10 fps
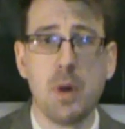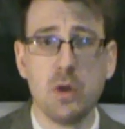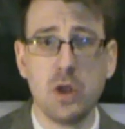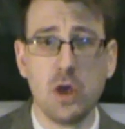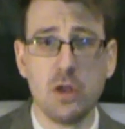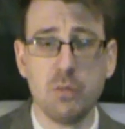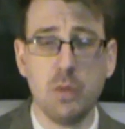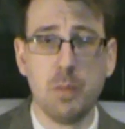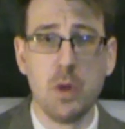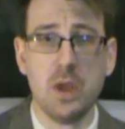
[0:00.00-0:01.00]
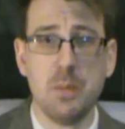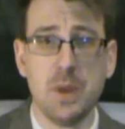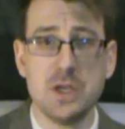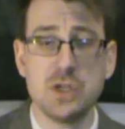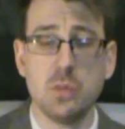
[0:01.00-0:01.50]
podcast with
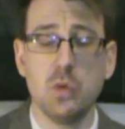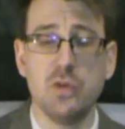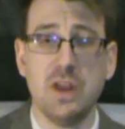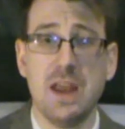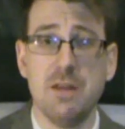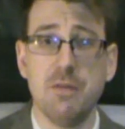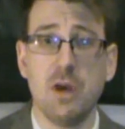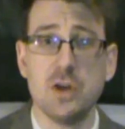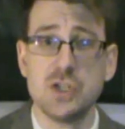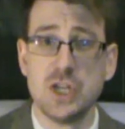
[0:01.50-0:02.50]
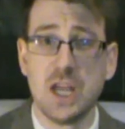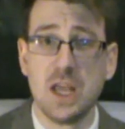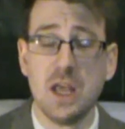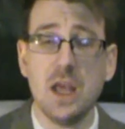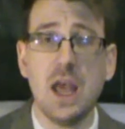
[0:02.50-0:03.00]
PokePidge towards the end of last
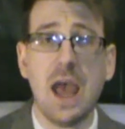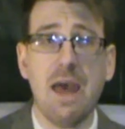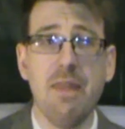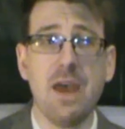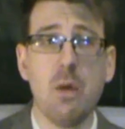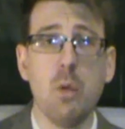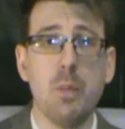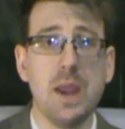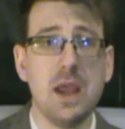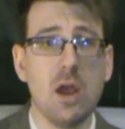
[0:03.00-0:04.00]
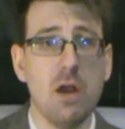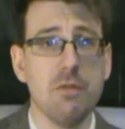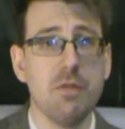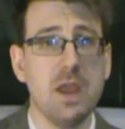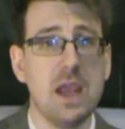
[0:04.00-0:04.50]
year, and that will be kind
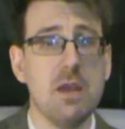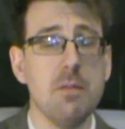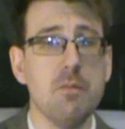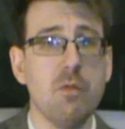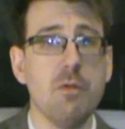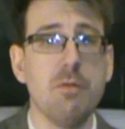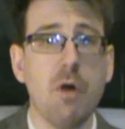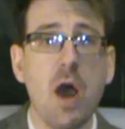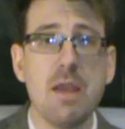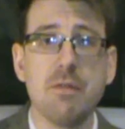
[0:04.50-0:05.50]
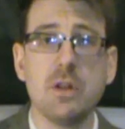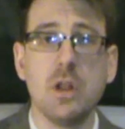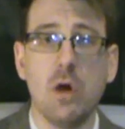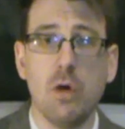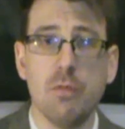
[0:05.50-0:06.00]
of the
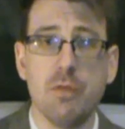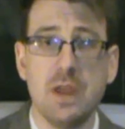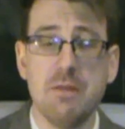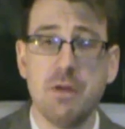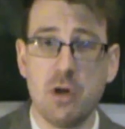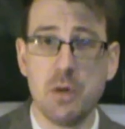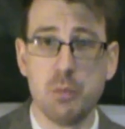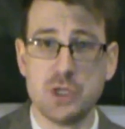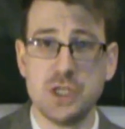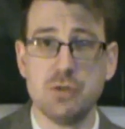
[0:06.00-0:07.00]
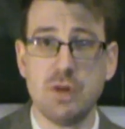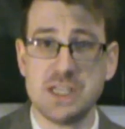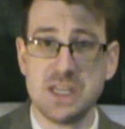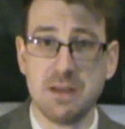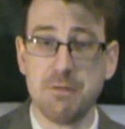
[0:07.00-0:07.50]
revival of the very British
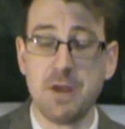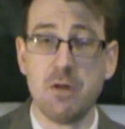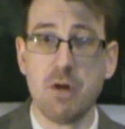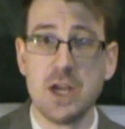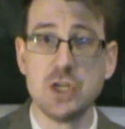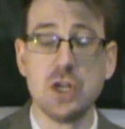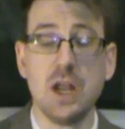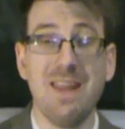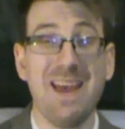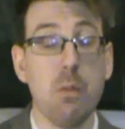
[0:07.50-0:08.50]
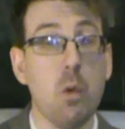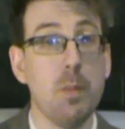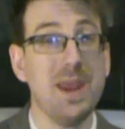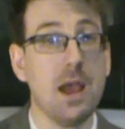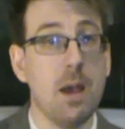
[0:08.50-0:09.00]
Wrestling Federation, and that will
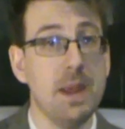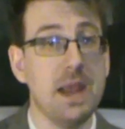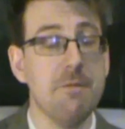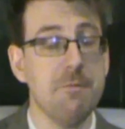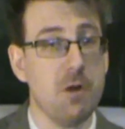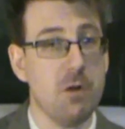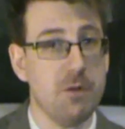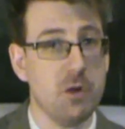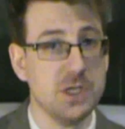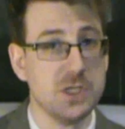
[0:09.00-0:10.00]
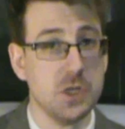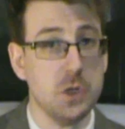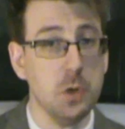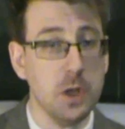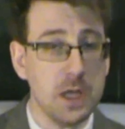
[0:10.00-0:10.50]
be coming very, very
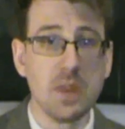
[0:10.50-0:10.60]
soon.